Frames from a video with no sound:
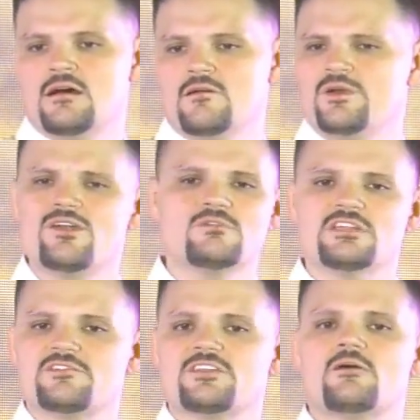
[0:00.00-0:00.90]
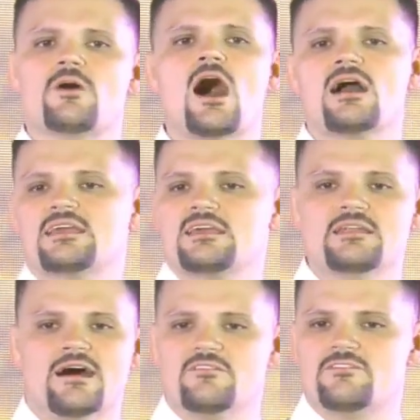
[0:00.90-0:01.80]
We don't up hockey
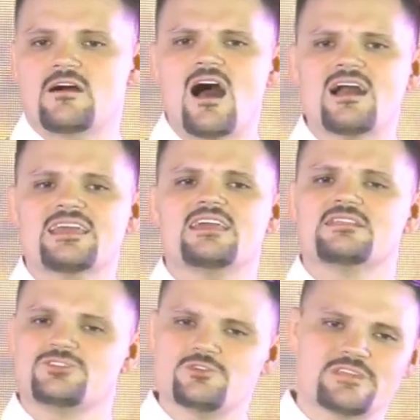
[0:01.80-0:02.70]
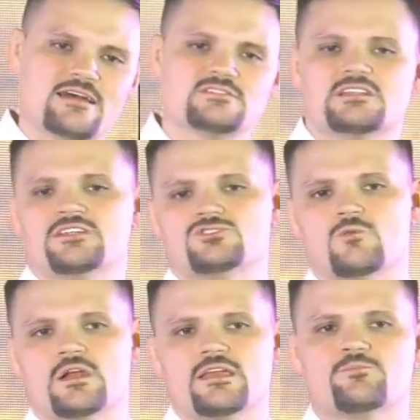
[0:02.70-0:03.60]
enough. Hockey in
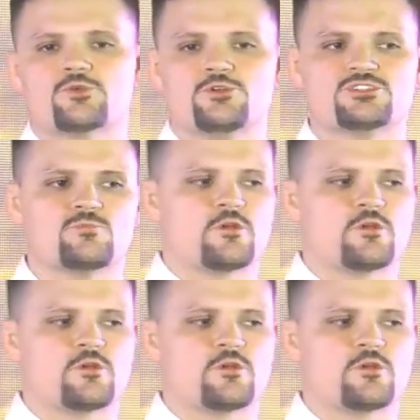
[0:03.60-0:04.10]
2020 produced more